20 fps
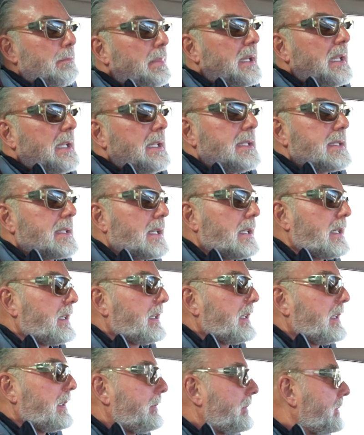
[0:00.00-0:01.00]

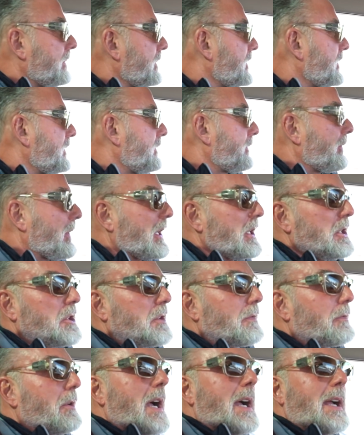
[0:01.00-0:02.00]
pizza and French
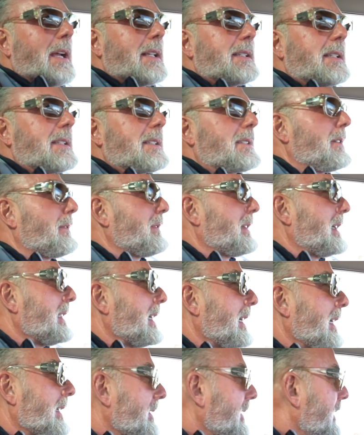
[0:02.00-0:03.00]
fries and stuff like
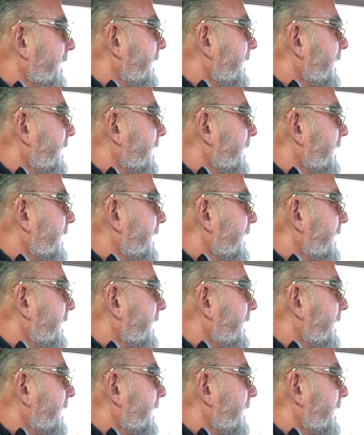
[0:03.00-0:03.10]
that.